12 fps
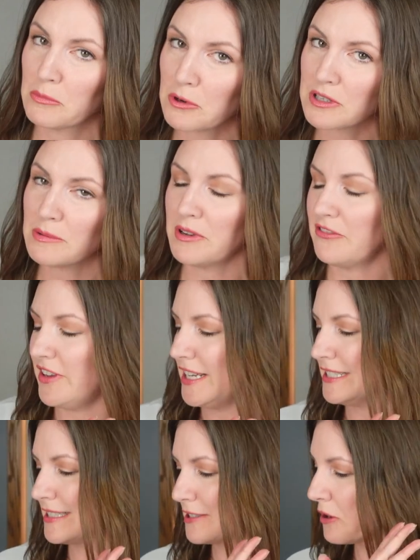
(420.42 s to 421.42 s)
more than my
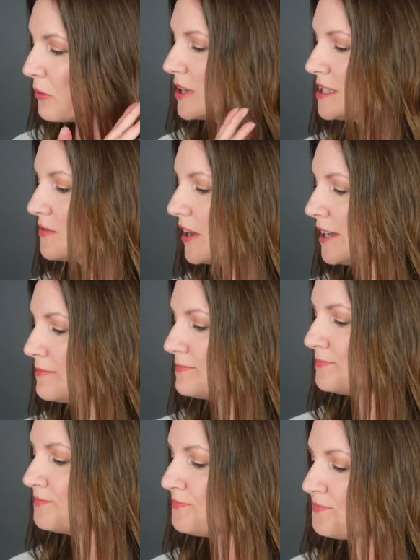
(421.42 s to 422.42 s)
face, so it's fine.
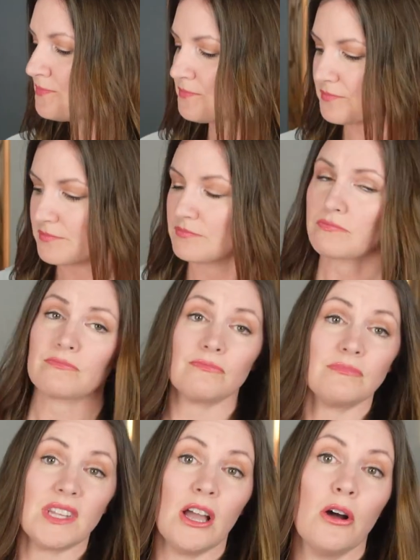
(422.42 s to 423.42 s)

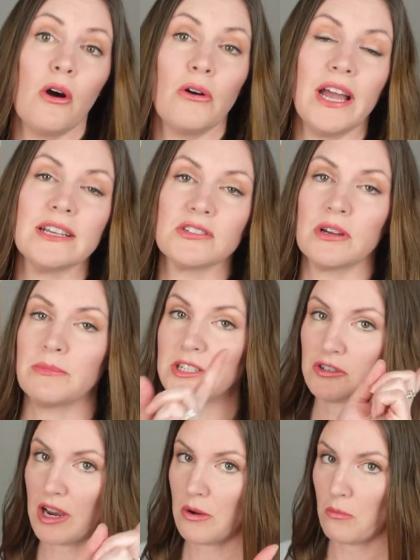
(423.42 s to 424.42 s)
Okay, so I'm
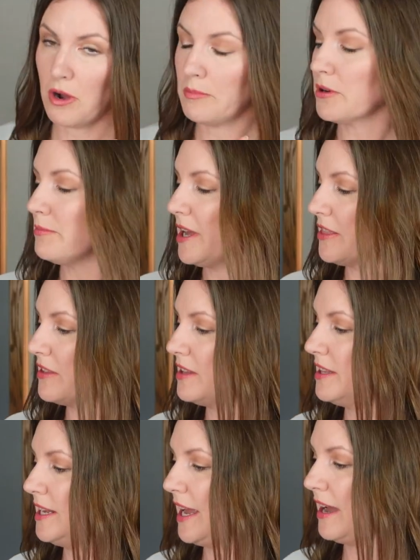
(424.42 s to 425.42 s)
gonna try one more
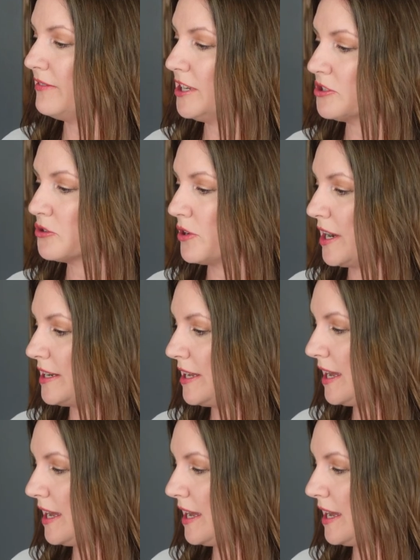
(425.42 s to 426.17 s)
method that I have not tried